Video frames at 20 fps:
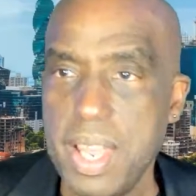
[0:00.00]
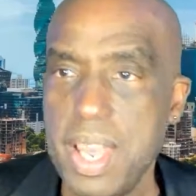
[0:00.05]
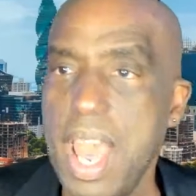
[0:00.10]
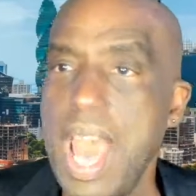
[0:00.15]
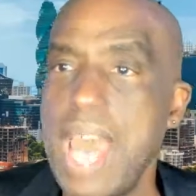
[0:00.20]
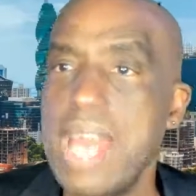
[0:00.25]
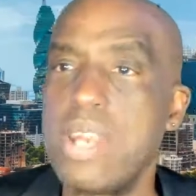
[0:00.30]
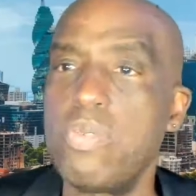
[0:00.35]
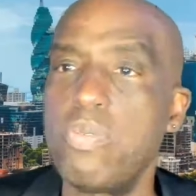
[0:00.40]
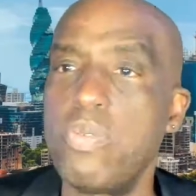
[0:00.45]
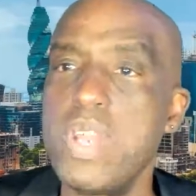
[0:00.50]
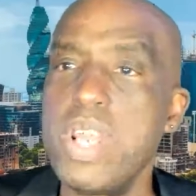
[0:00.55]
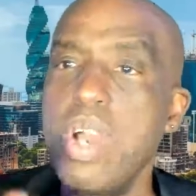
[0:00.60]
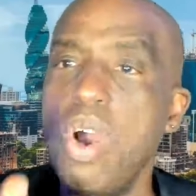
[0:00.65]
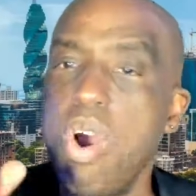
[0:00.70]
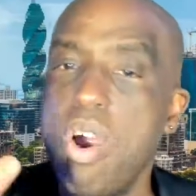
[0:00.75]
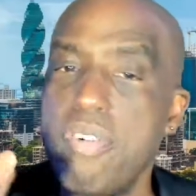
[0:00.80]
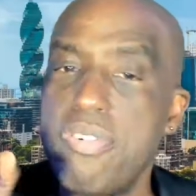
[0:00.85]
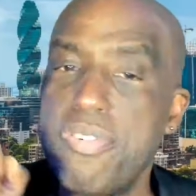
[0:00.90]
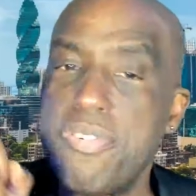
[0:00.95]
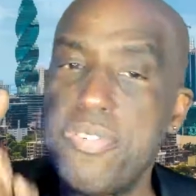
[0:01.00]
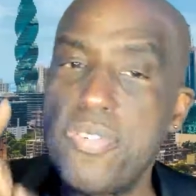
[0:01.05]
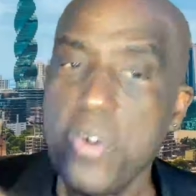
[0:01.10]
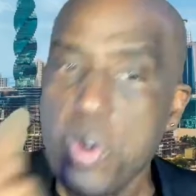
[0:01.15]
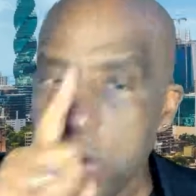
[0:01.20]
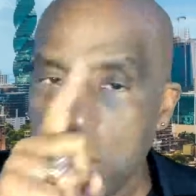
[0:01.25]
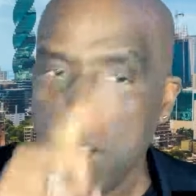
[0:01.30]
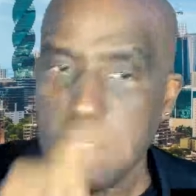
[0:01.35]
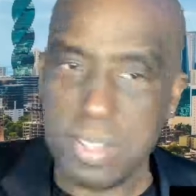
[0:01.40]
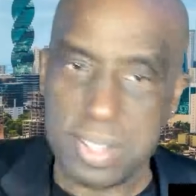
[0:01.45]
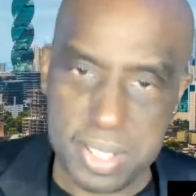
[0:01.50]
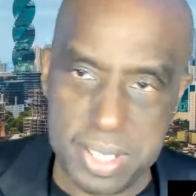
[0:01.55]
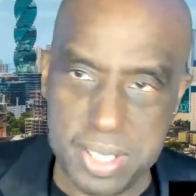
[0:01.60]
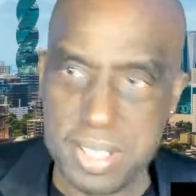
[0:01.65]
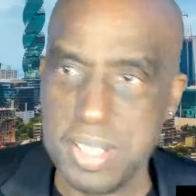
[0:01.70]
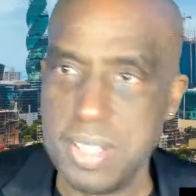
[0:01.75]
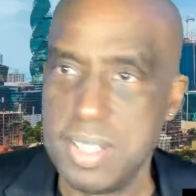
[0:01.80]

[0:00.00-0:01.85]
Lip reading: and we are frugal